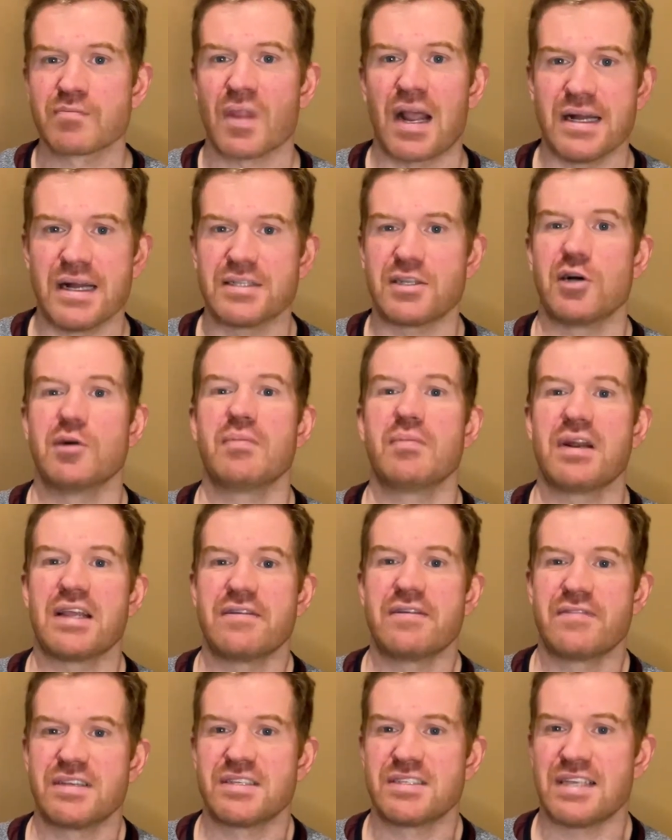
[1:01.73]
I don't
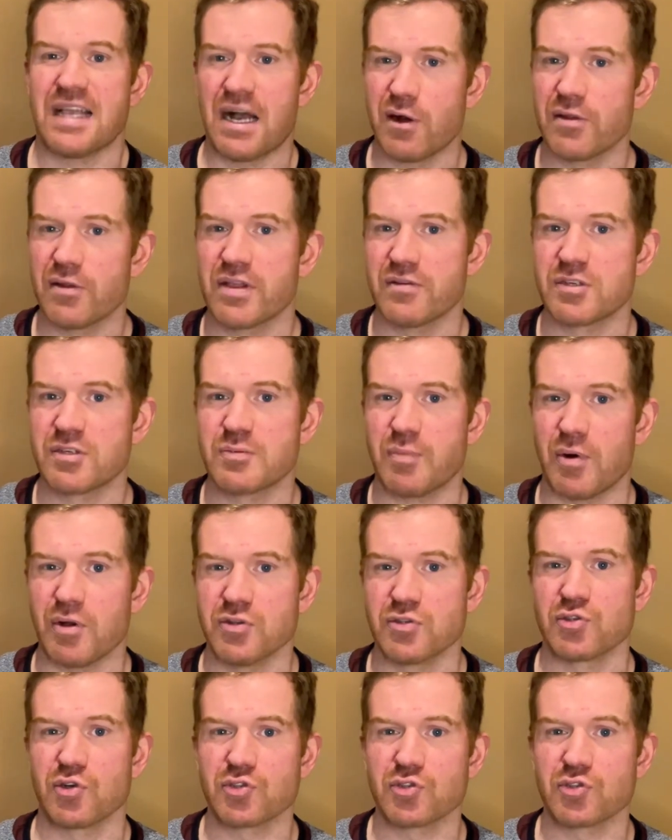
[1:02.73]
believe this is a healthy response or